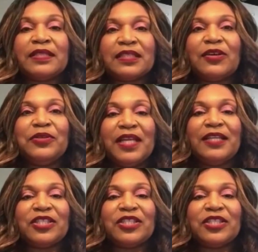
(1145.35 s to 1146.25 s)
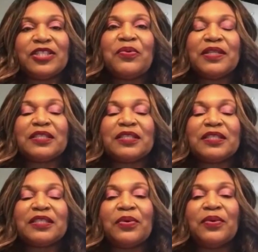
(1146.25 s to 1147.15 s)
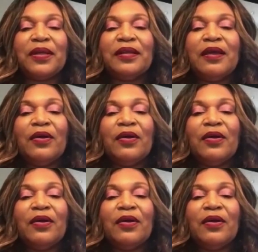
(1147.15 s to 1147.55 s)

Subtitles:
still need to know what's going on.